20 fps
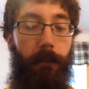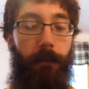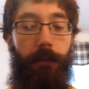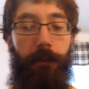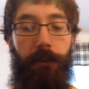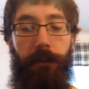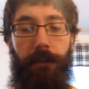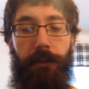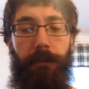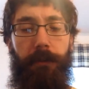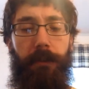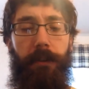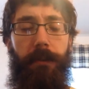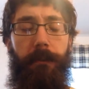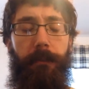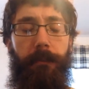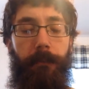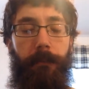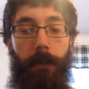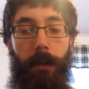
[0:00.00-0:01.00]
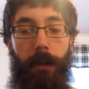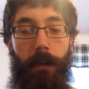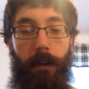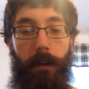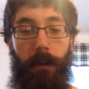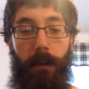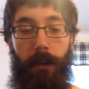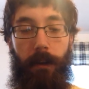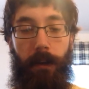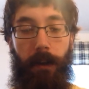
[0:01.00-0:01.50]
took two of them
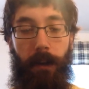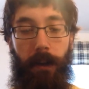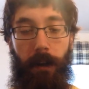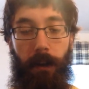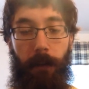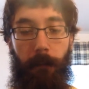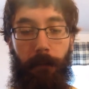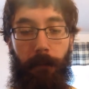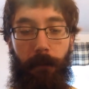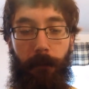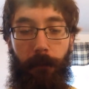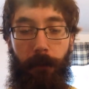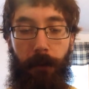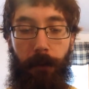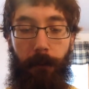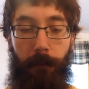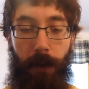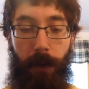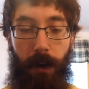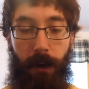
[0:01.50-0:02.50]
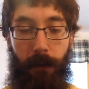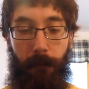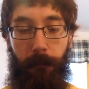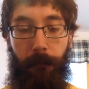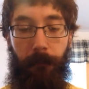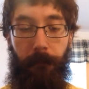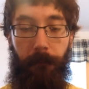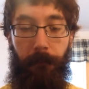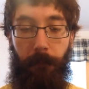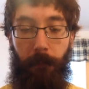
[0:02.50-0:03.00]
and put them on the bottom.
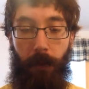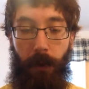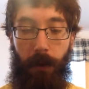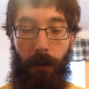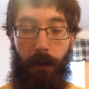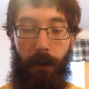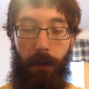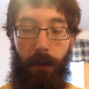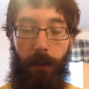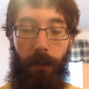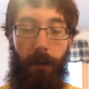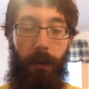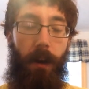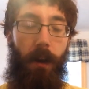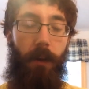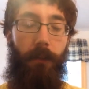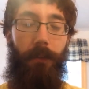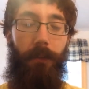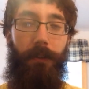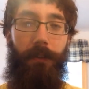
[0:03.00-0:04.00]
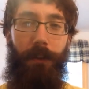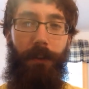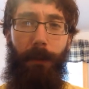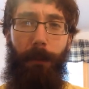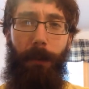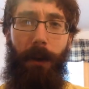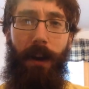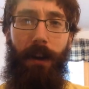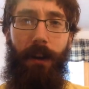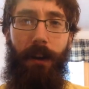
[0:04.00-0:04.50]
Obviously,
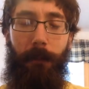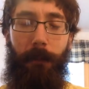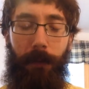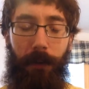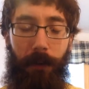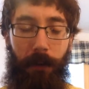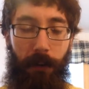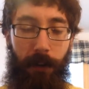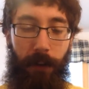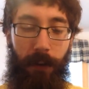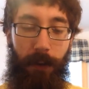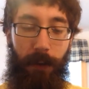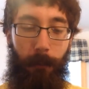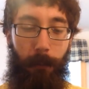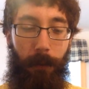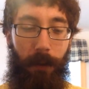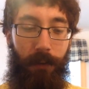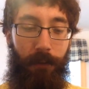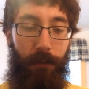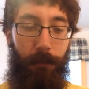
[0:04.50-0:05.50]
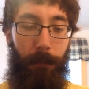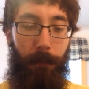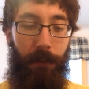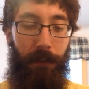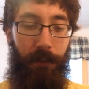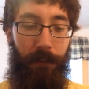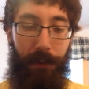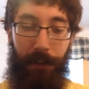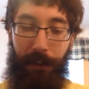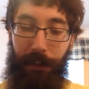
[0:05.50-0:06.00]
packability and
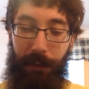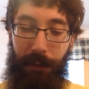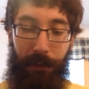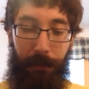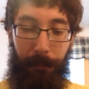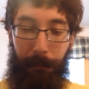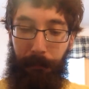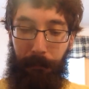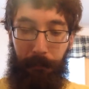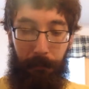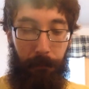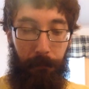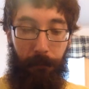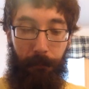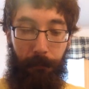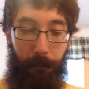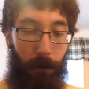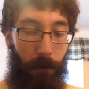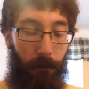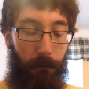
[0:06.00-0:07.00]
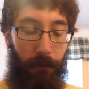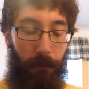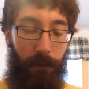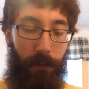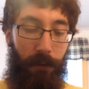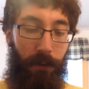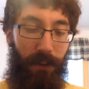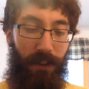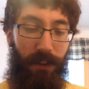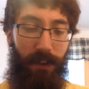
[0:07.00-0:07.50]
pinchability,
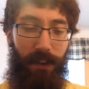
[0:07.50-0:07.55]
perfect on